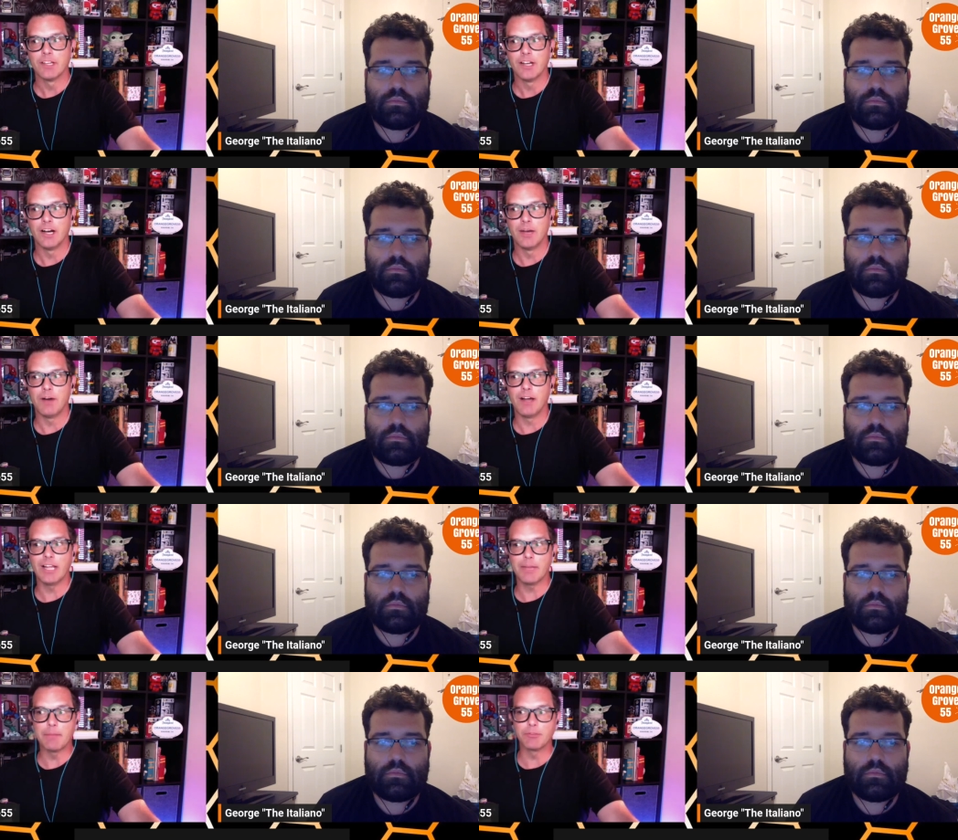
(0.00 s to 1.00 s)
Speaker 1: Um, a lot
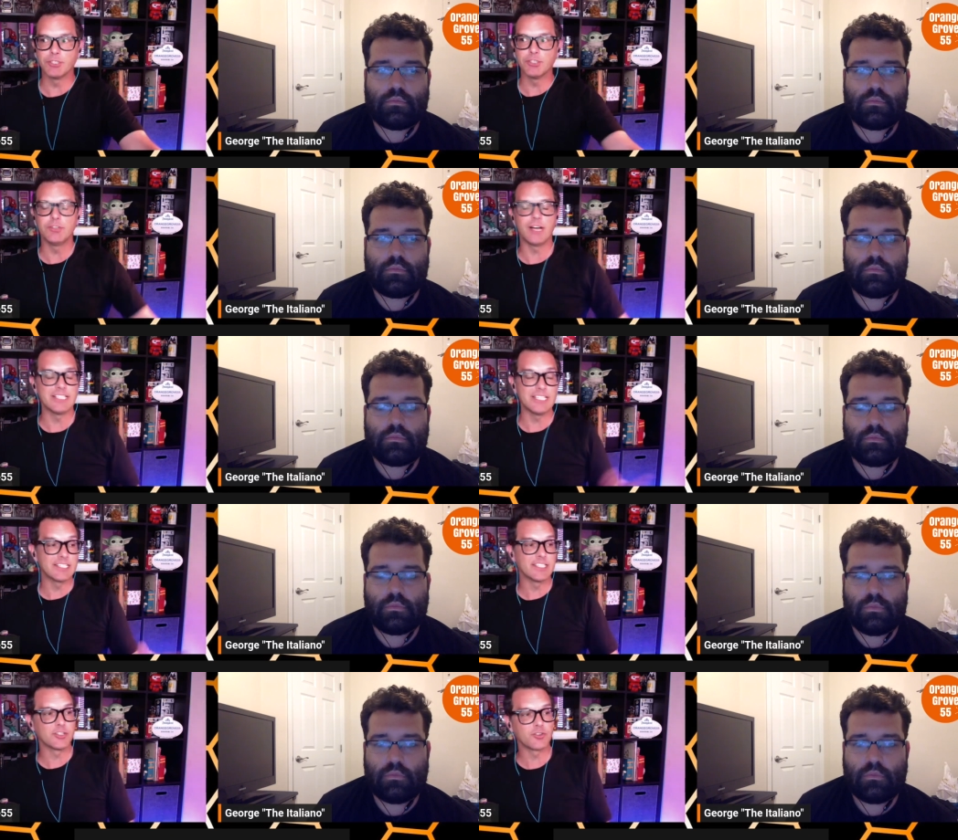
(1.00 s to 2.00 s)
of people too. I see this
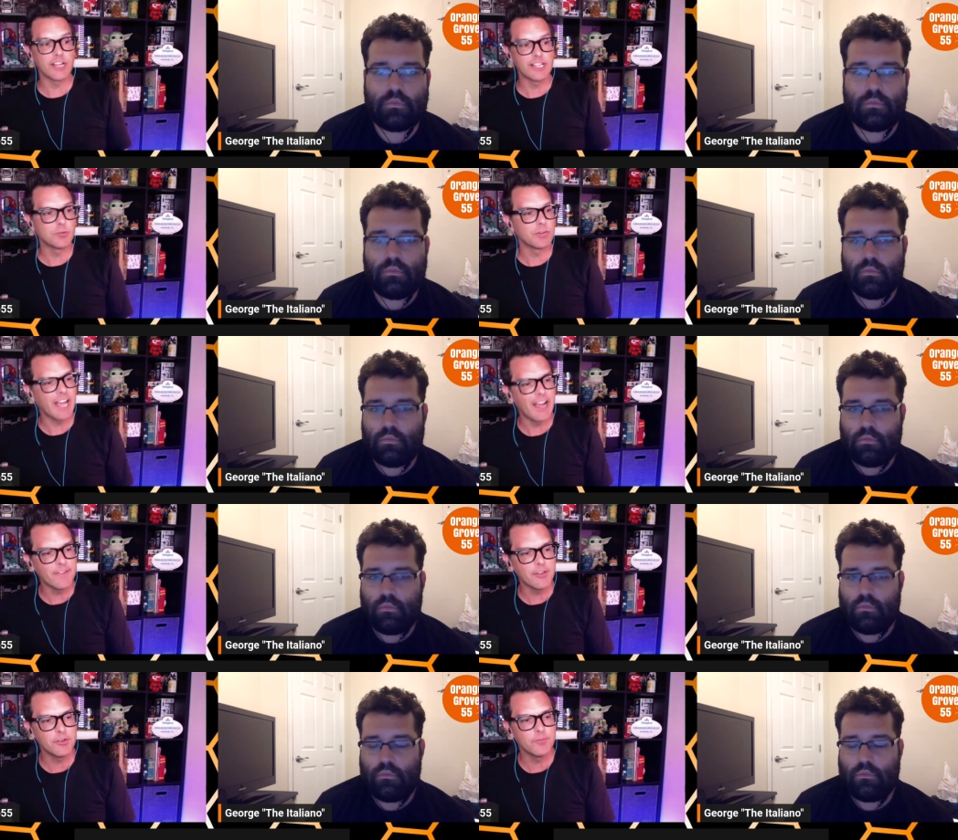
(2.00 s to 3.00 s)
in the trades and what have
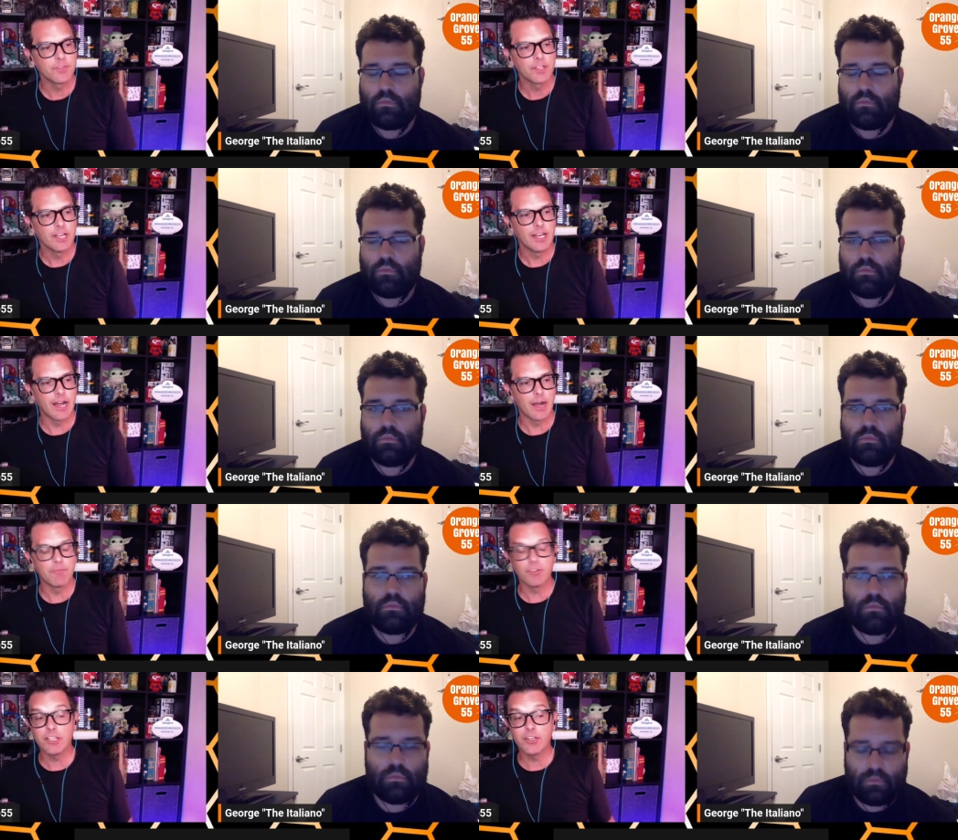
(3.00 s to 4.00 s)
you. And I'm
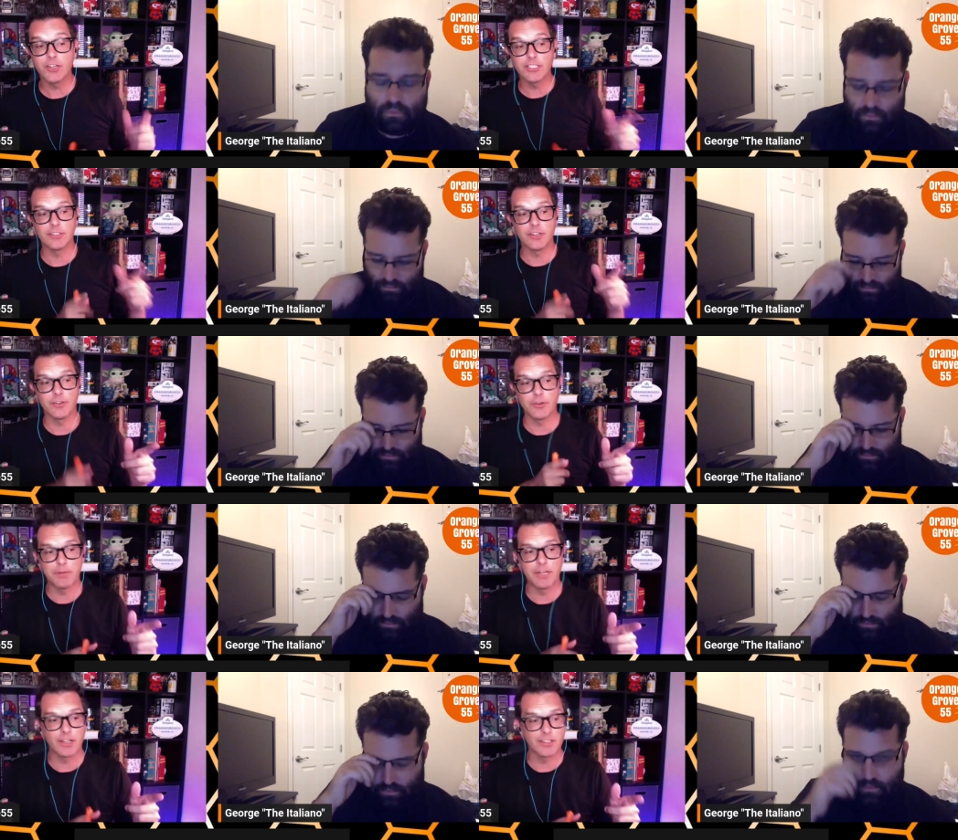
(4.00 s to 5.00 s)
really curious of your
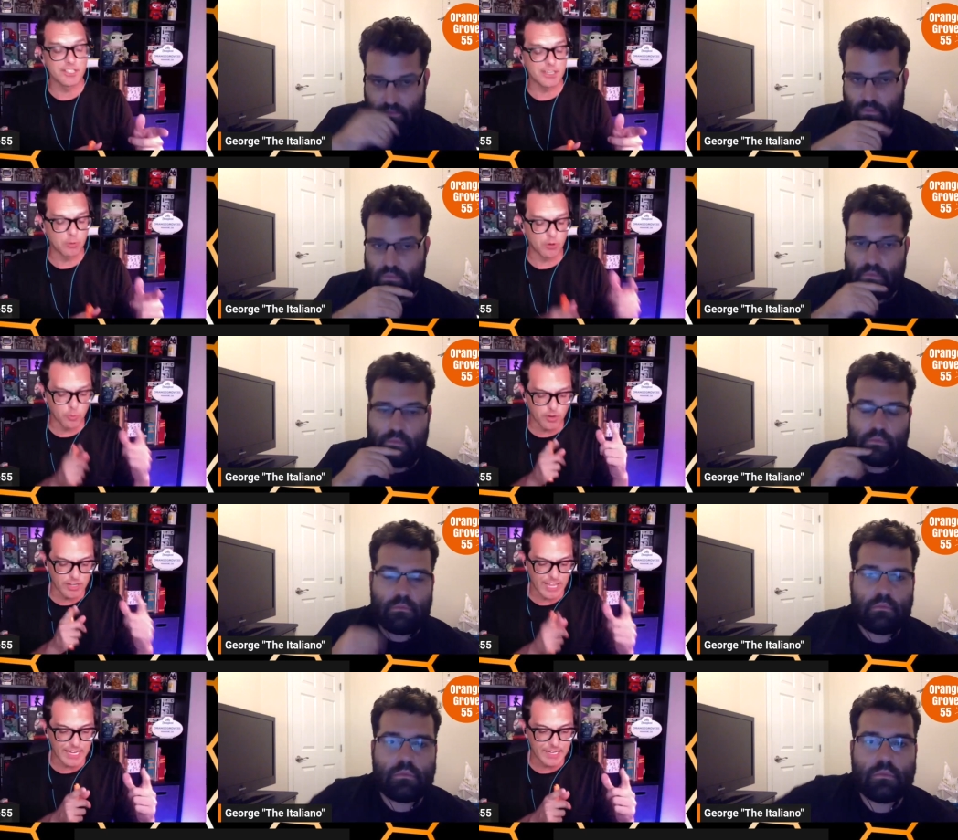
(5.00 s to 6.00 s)
opinion on this, Seymour. Where
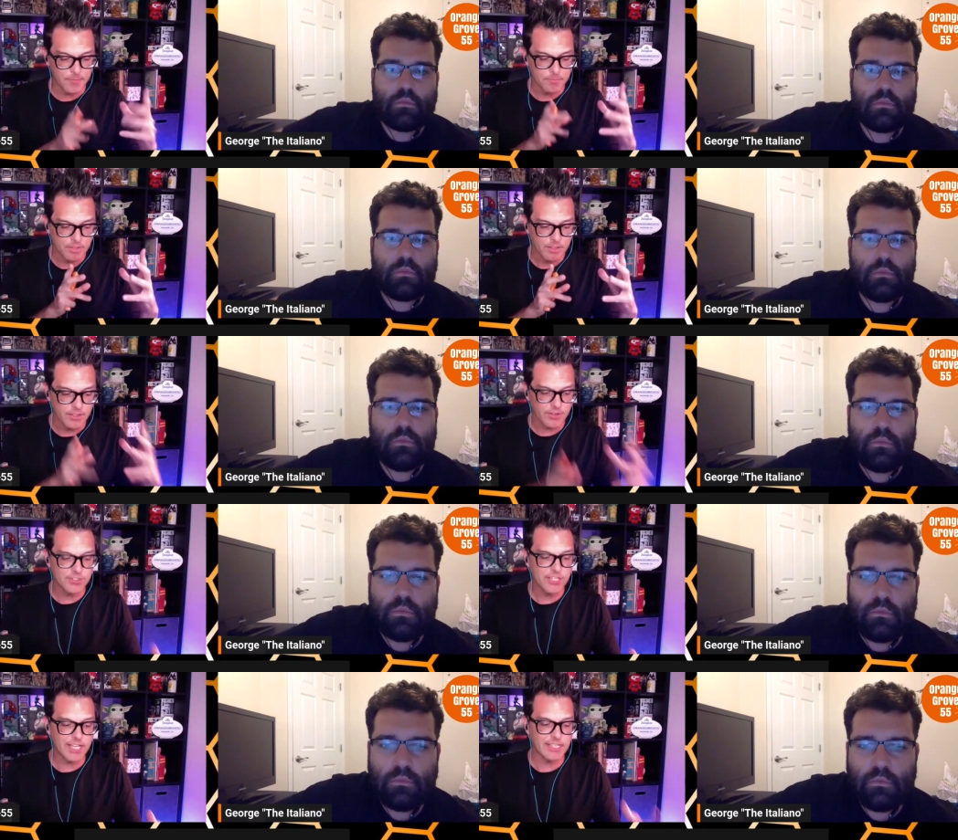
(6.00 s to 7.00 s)
like they're
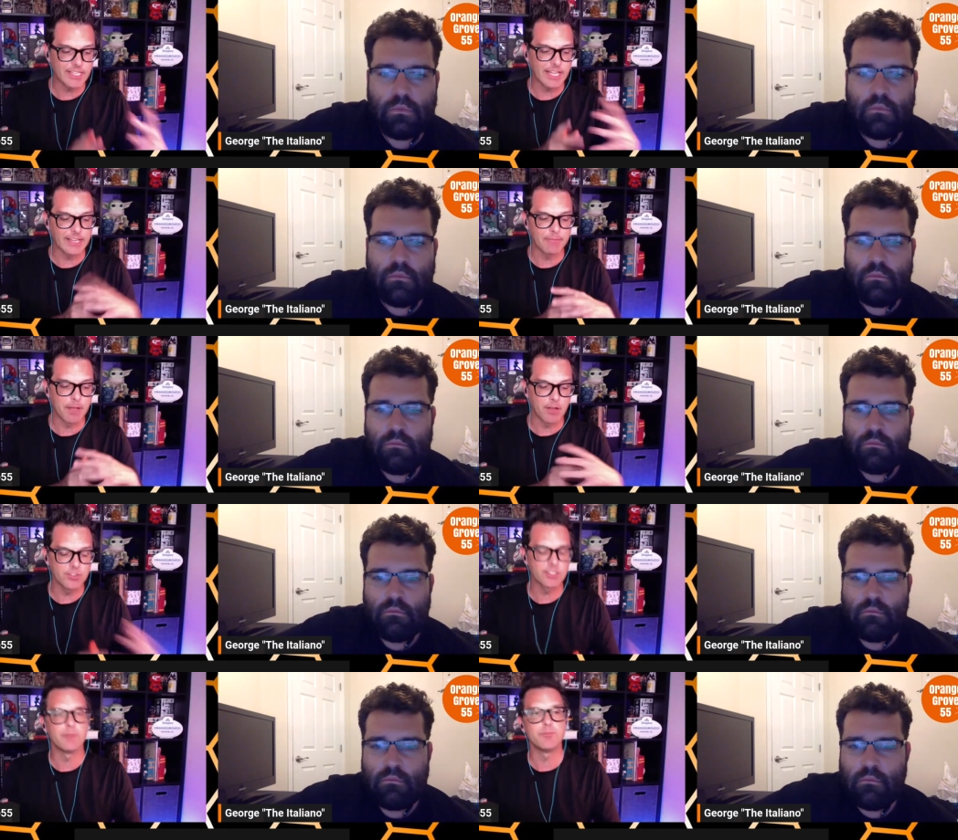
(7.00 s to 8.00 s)
saying that like if
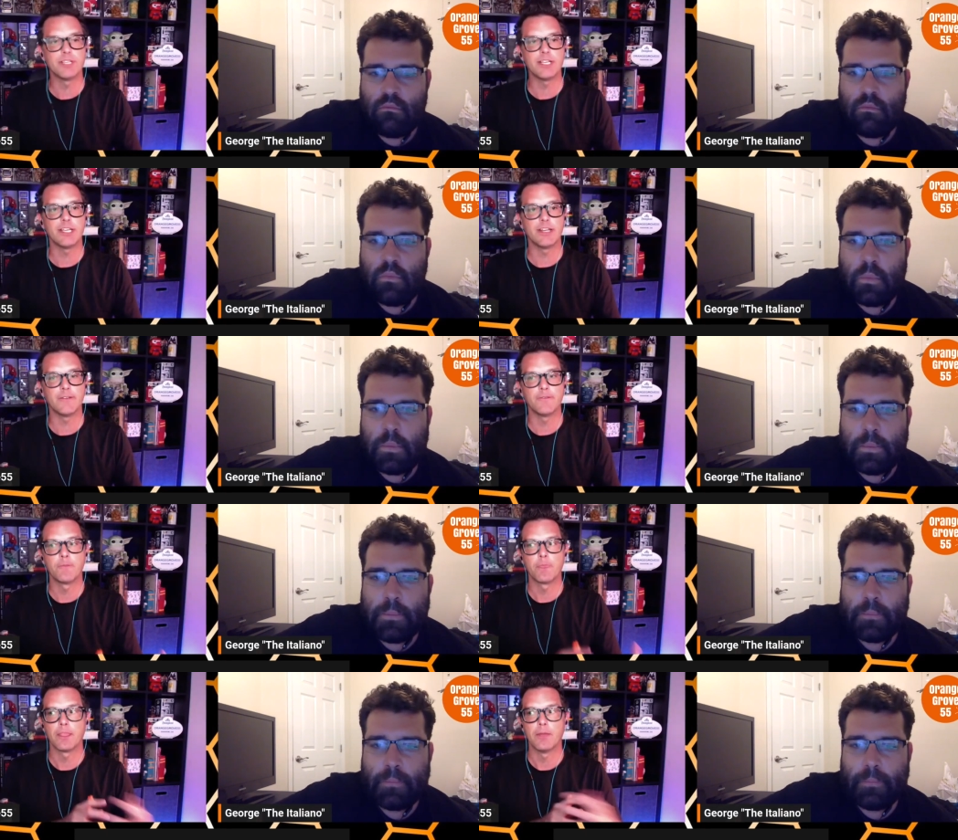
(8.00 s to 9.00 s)
Peltz comes in,
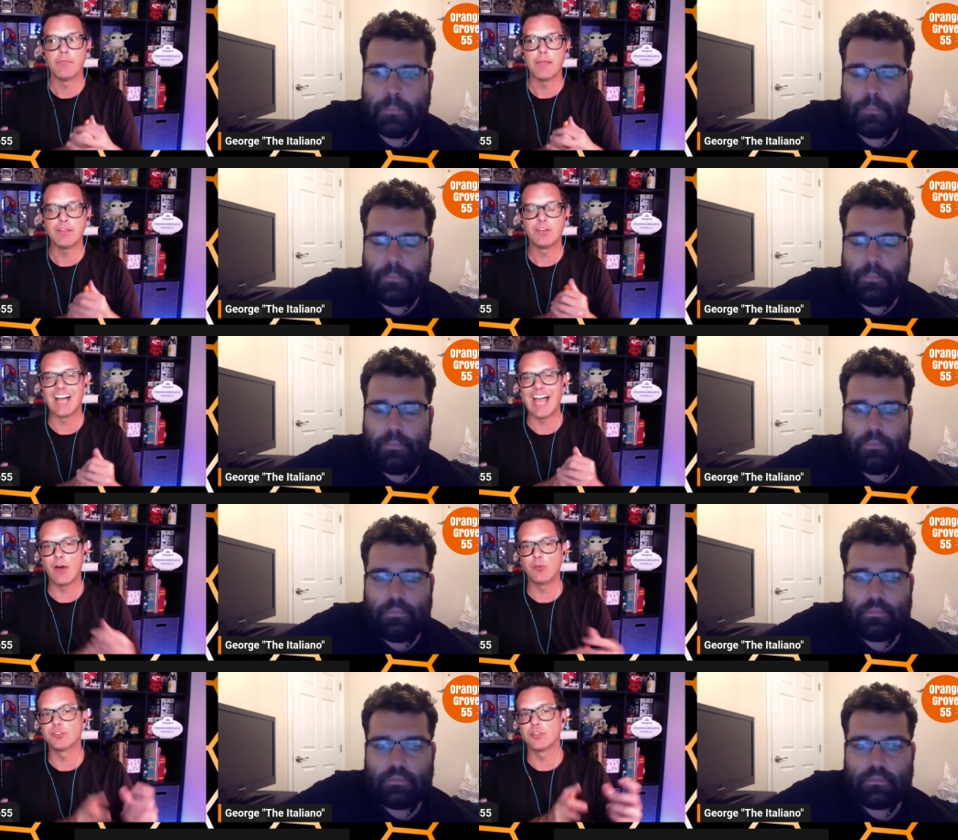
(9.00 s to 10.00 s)
maybe he'll
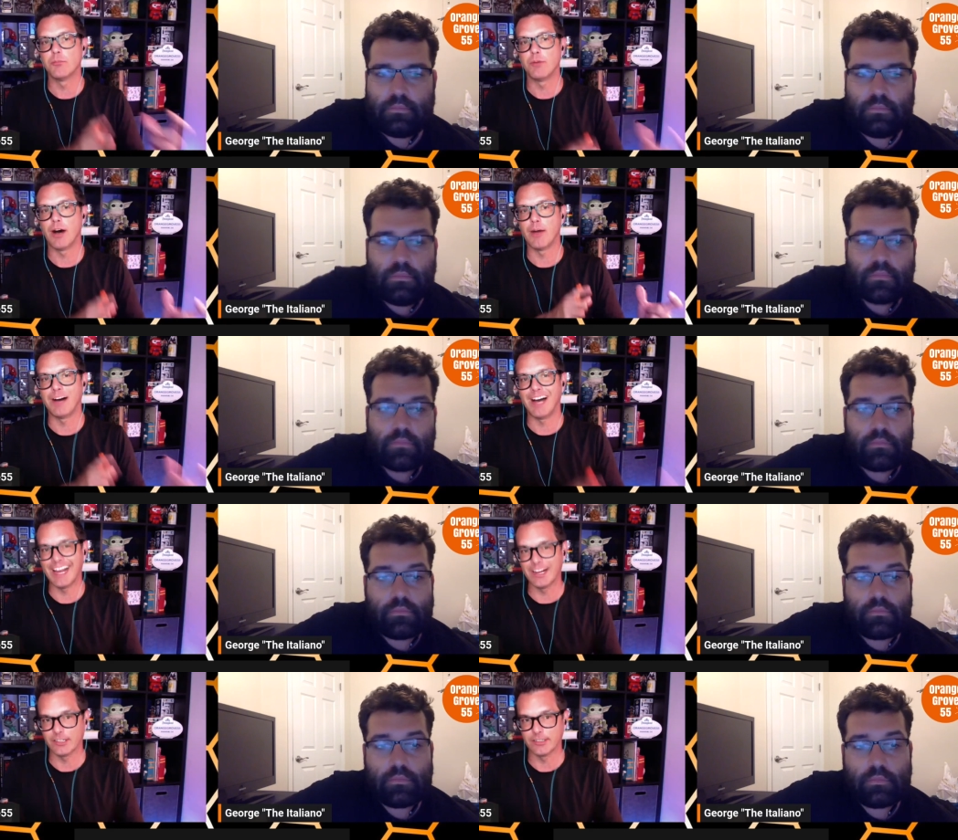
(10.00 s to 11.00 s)
oust Bob
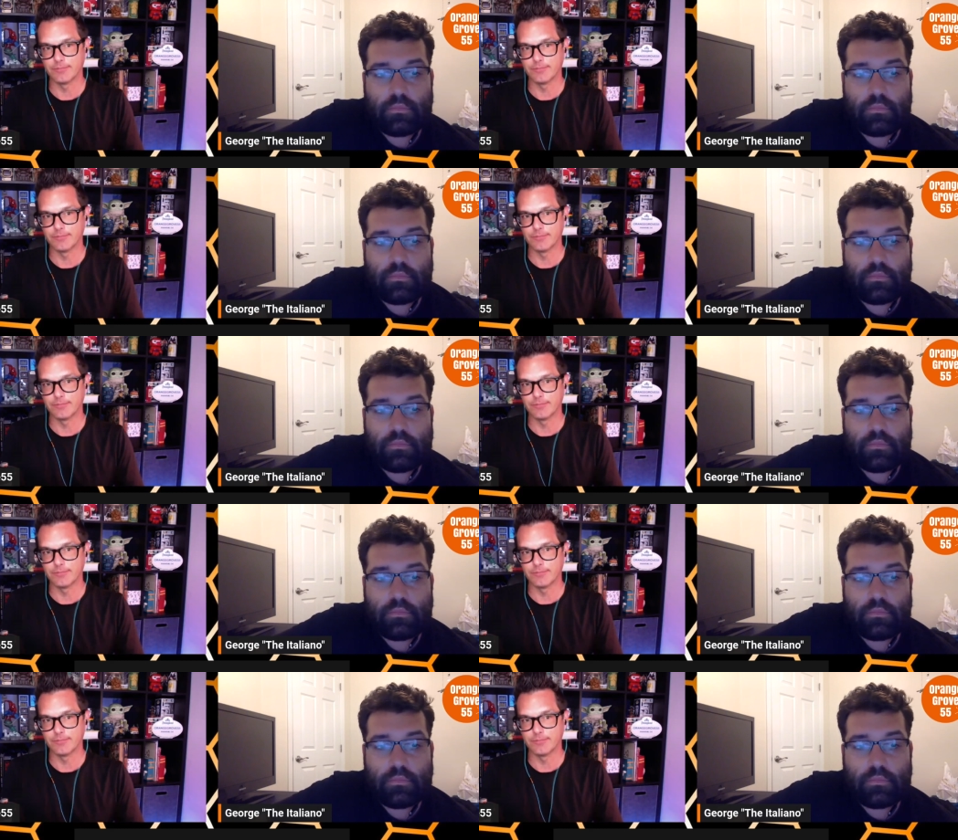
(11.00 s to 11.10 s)
Iger.